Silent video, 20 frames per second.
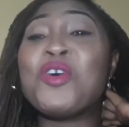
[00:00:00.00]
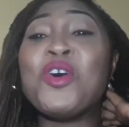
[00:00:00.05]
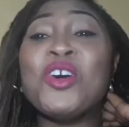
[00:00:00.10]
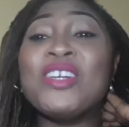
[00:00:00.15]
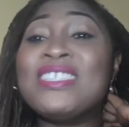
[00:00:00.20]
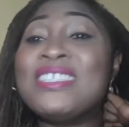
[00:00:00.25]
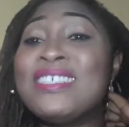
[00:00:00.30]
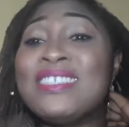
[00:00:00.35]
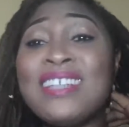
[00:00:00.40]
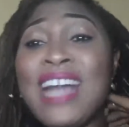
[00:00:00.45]

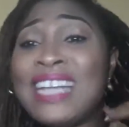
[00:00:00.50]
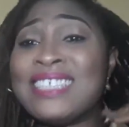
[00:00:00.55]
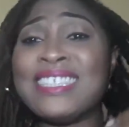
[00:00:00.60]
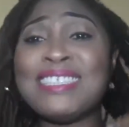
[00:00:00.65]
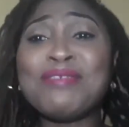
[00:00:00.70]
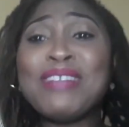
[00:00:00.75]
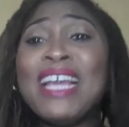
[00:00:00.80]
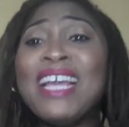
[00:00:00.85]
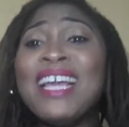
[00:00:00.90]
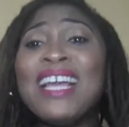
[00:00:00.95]
God. As
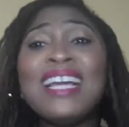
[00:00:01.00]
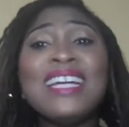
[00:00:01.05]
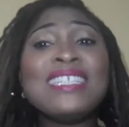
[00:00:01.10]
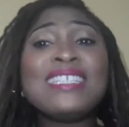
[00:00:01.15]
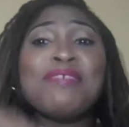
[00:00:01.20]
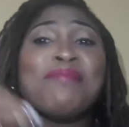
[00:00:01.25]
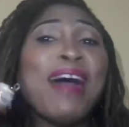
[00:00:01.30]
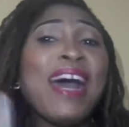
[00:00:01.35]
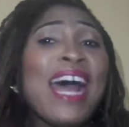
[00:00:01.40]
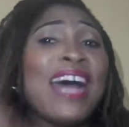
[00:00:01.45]
in,
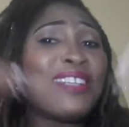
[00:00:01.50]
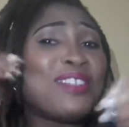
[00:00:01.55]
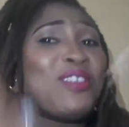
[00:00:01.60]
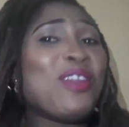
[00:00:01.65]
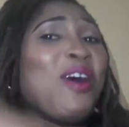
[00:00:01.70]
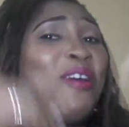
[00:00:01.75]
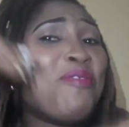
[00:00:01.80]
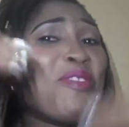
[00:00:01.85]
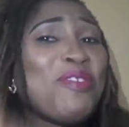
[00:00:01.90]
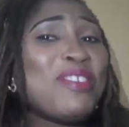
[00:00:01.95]
the man has to
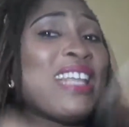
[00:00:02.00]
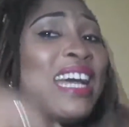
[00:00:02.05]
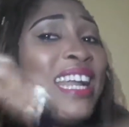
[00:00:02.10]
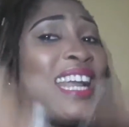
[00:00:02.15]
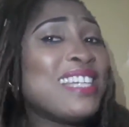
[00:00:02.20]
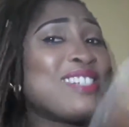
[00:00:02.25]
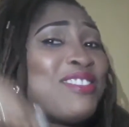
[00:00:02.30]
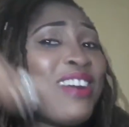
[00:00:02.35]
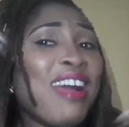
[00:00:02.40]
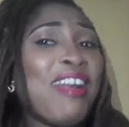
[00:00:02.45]
love you with an
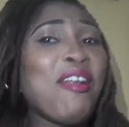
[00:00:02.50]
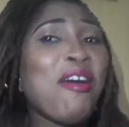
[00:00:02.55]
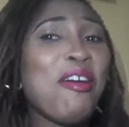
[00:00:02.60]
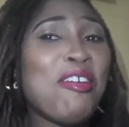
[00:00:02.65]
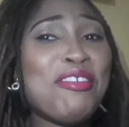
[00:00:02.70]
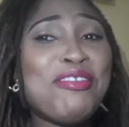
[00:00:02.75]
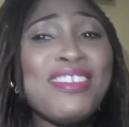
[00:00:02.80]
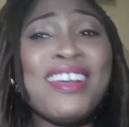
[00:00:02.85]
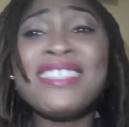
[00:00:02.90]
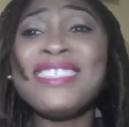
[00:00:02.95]
extra
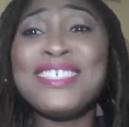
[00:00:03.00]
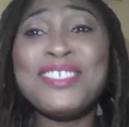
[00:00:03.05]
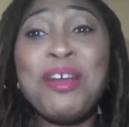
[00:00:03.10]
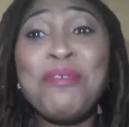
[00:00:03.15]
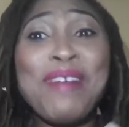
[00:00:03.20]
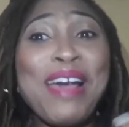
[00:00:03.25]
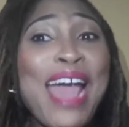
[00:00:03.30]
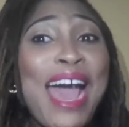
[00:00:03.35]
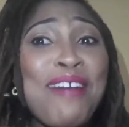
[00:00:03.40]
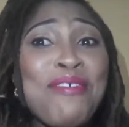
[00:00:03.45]
love, because it's
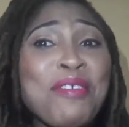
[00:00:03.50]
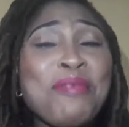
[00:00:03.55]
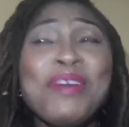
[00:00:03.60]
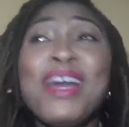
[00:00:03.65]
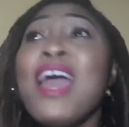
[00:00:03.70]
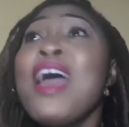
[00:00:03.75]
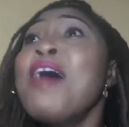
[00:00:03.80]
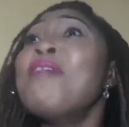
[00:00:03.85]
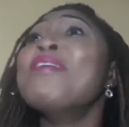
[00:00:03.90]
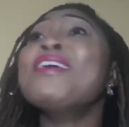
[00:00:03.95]
not by having,
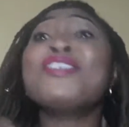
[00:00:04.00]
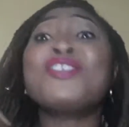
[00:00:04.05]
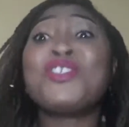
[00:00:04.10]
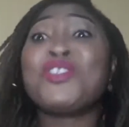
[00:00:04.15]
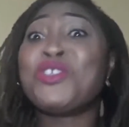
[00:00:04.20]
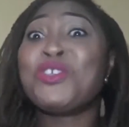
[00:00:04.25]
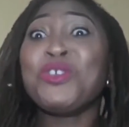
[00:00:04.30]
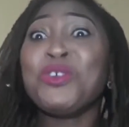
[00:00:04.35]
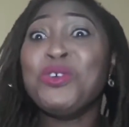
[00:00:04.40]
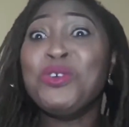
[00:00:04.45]

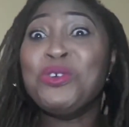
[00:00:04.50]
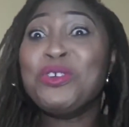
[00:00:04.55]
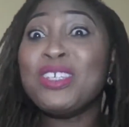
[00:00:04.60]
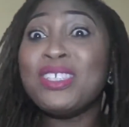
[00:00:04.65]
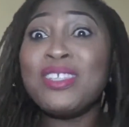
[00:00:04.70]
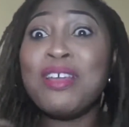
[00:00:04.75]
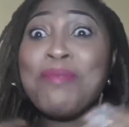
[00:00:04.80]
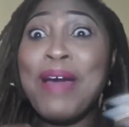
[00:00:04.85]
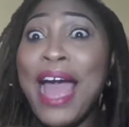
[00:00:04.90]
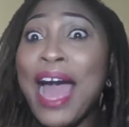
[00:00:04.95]
it's true,
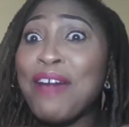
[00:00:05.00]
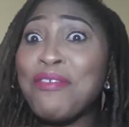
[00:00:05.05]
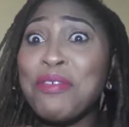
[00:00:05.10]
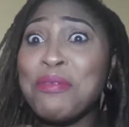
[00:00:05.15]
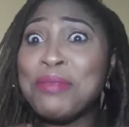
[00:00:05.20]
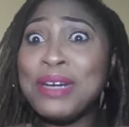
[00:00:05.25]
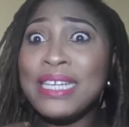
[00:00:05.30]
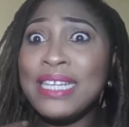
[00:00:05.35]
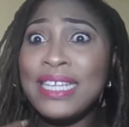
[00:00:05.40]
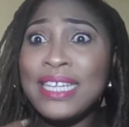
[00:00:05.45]
it's not by
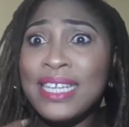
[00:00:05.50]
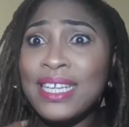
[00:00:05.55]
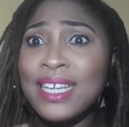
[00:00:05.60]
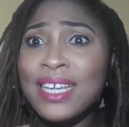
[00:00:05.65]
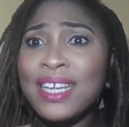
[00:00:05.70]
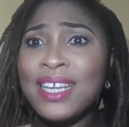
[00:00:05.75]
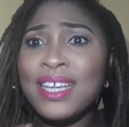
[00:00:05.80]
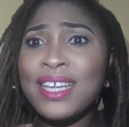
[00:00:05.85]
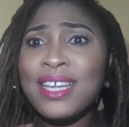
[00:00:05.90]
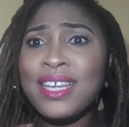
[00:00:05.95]
having money.
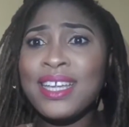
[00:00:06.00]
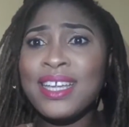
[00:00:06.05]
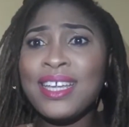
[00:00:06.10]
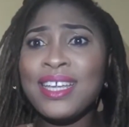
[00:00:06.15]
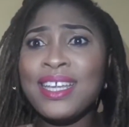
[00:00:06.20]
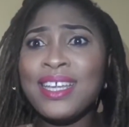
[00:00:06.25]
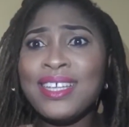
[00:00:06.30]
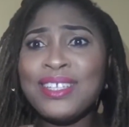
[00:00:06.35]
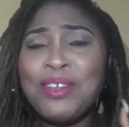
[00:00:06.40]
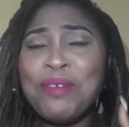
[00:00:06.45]

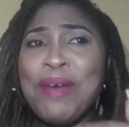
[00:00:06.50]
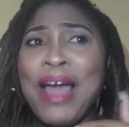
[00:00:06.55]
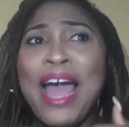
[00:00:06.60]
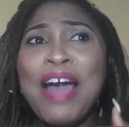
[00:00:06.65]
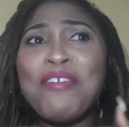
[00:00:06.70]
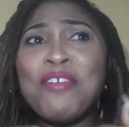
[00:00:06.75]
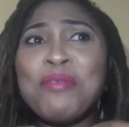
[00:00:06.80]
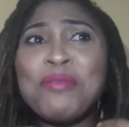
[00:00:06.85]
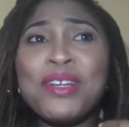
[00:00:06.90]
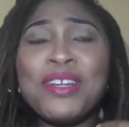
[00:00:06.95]

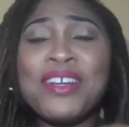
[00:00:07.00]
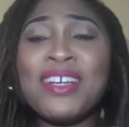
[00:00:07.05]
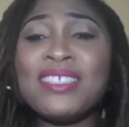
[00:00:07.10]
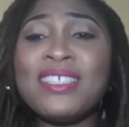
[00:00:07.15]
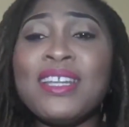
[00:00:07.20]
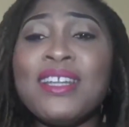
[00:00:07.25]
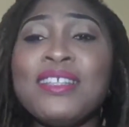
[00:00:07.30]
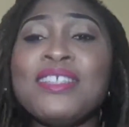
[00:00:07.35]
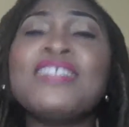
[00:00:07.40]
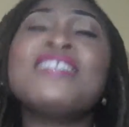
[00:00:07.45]

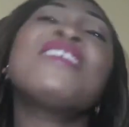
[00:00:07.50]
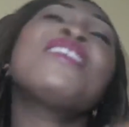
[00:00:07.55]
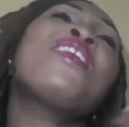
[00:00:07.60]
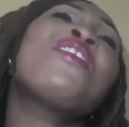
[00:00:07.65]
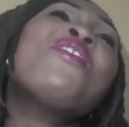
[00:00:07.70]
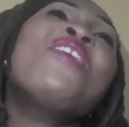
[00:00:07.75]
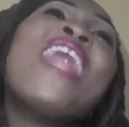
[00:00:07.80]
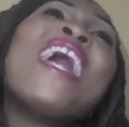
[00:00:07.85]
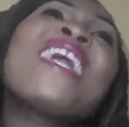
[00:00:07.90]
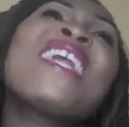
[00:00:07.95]
Because
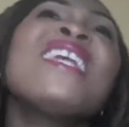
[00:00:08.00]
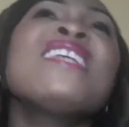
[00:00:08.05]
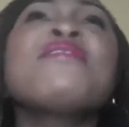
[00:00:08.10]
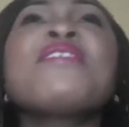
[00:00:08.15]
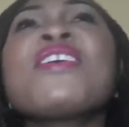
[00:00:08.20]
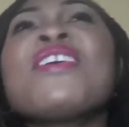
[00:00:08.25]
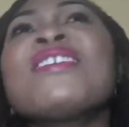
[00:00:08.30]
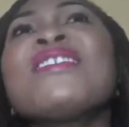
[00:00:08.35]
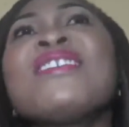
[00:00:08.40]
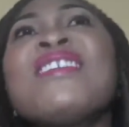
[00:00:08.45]
they go like, it's
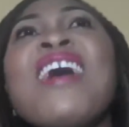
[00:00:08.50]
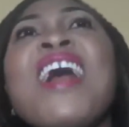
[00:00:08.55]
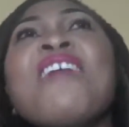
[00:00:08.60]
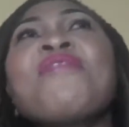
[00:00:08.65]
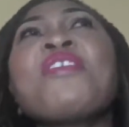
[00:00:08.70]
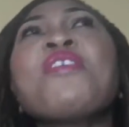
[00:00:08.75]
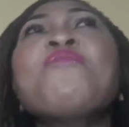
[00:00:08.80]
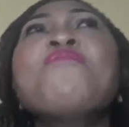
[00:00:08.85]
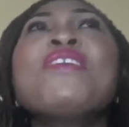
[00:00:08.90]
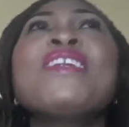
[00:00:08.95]
because you don't
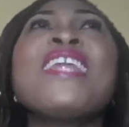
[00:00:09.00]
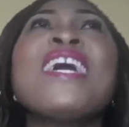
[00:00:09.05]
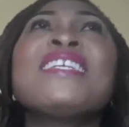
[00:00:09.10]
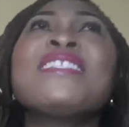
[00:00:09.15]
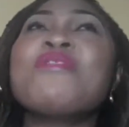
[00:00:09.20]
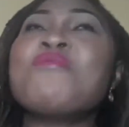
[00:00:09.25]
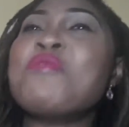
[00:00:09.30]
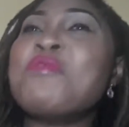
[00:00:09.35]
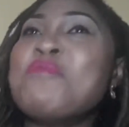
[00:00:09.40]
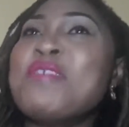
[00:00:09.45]
have your own money
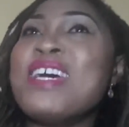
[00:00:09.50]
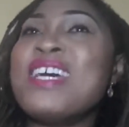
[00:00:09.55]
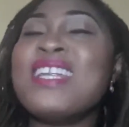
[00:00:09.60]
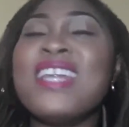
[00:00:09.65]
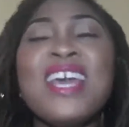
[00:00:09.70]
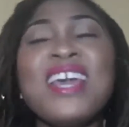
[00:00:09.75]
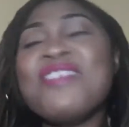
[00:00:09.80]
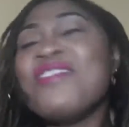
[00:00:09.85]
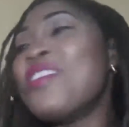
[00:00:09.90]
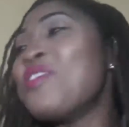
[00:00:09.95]
as a
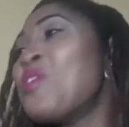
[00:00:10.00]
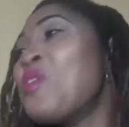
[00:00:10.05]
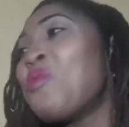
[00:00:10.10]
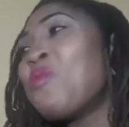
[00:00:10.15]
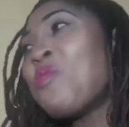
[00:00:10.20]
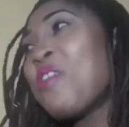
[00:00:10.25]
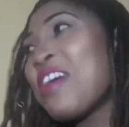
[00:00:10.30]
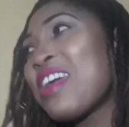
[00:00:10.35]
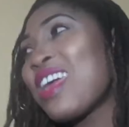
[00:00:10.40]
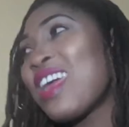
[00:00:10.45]
woman, you're not
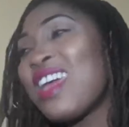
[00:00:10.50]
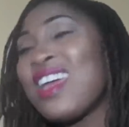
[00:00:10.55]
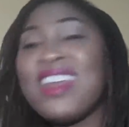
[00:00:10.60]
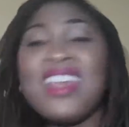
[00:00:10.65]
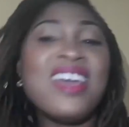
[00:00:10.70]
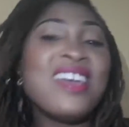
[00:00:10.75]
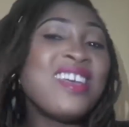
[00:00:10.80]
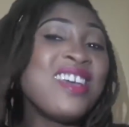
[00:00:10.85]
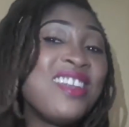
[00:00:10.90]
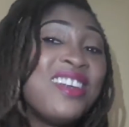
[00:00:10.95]
working,
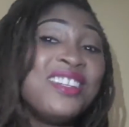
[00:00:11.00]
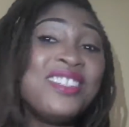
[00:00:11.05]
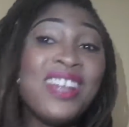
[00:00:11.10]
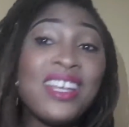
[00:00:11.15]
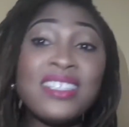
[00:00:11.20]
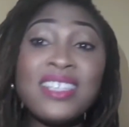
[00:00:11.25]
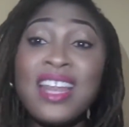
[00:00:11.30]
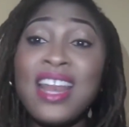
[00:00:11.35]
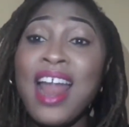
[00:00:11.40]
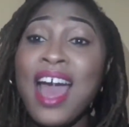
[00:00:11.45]
you're not,
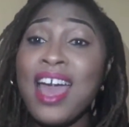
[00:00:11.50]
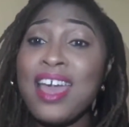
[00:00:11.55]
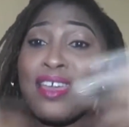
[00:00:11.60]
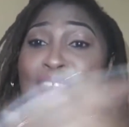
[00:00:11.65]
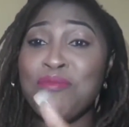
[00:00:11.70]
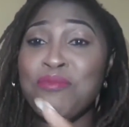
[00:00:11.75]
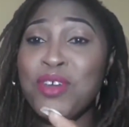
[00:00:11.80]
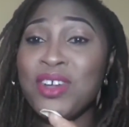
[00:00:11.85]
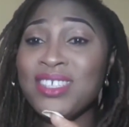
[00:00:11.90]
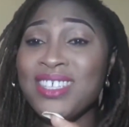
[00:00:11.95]
it's a lie.
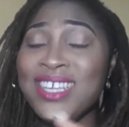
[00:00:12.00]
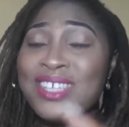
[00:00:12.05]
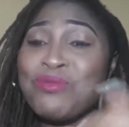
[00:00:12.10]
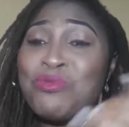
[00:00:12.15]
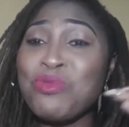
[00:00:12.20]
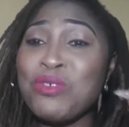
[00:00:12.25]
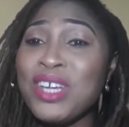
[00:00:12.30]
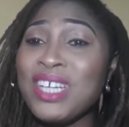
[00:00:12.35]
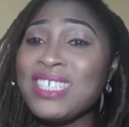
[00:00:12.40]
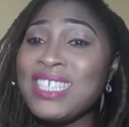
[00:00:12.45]
Beyonce is
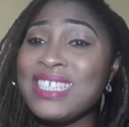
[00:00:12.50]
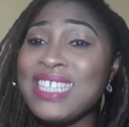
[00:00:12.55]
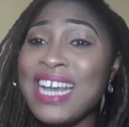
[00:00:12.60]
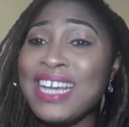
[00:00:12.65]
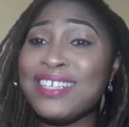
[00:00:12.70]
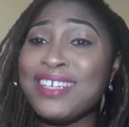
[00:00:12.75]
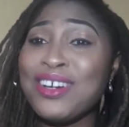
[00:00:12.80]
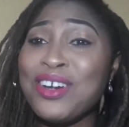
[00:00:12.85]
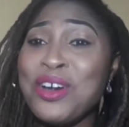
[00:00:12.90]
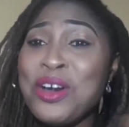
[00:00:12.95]

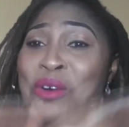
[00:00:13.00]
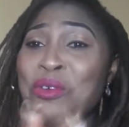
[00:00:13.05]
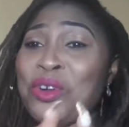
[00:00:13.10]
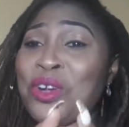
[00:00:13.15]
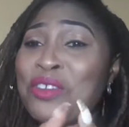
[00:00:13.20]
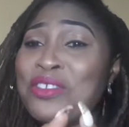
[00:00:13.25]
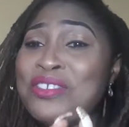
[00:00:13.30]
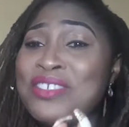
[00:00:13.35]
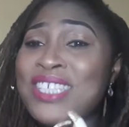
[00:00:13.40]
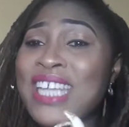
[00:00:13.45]
like
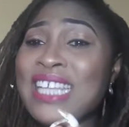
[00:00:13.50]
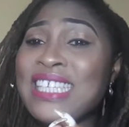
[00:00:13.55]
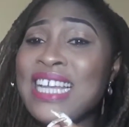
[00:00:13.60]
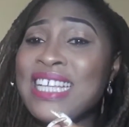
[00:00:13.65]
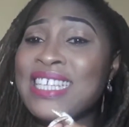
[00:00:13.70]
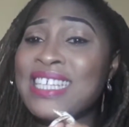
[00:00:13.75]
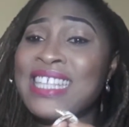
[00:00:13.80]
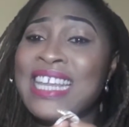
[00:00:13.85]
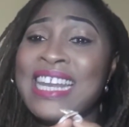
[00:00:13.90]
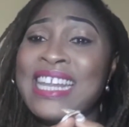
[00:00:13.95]
one of the richest
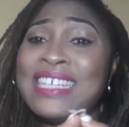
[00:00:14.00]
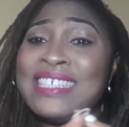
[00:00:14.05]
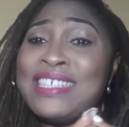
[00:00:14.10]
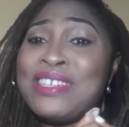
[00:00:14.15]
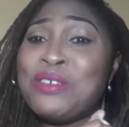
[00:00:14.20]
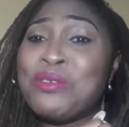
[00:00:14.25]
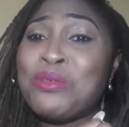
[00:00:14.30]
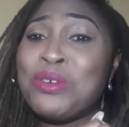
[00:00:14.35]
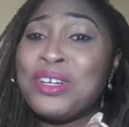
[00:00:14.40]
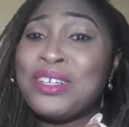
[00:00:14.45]
entertainers
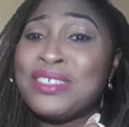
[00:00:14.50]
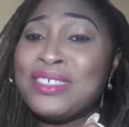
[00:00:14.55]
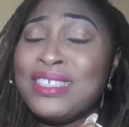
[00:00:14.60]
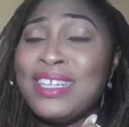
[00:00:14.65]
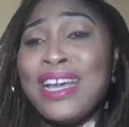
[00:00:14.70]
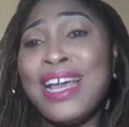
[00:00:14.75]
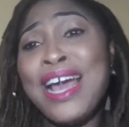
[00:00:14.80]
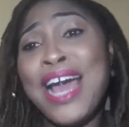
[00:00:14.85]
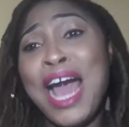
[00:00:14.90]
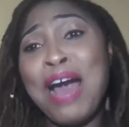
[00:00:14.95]
in the world.
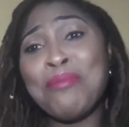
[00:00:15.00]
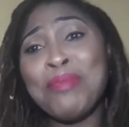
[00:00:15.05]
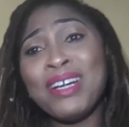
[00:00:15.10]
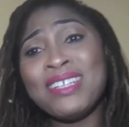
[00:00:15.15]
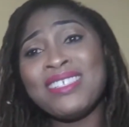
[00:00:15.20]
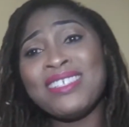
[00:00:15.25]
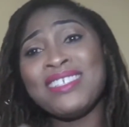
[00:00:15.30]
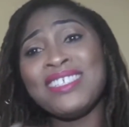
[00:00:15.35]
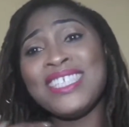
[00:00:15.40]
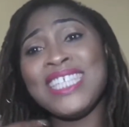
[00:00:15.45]
Her
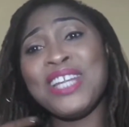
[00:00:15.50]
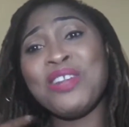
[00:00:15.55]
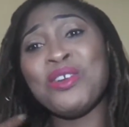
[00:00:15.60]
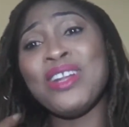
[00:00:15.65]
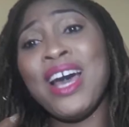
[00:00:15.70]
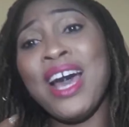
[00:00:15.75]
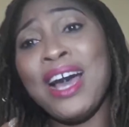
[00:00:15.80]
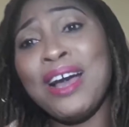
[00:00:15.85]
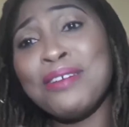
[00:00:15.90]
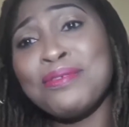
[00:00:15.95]
man is cheated
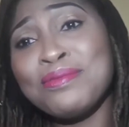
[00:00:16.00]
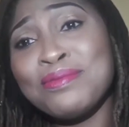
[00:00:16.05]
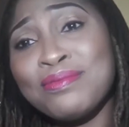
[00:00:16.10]
on her.